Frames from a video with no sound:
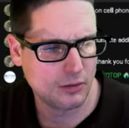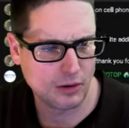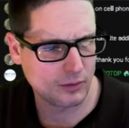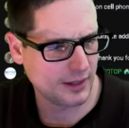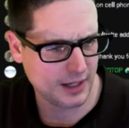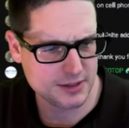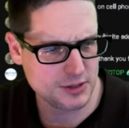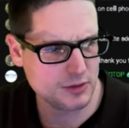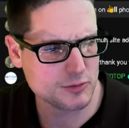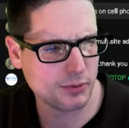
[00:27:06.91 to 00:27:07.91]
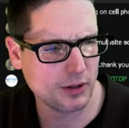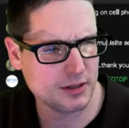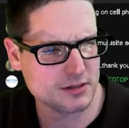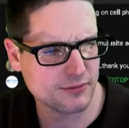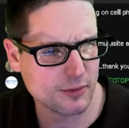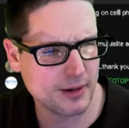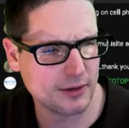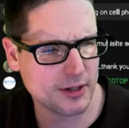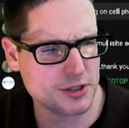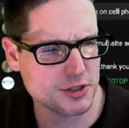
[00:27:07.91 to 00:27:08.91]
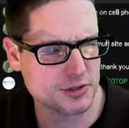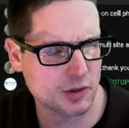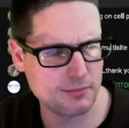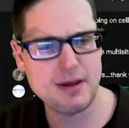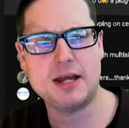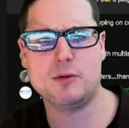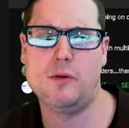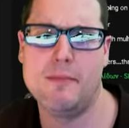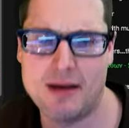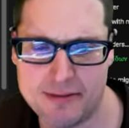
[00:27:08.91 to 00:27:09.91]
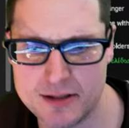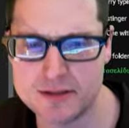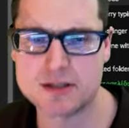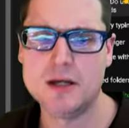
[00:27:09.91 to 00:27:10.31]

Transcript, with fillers: okay, do you use plugins for migrations or manual methods?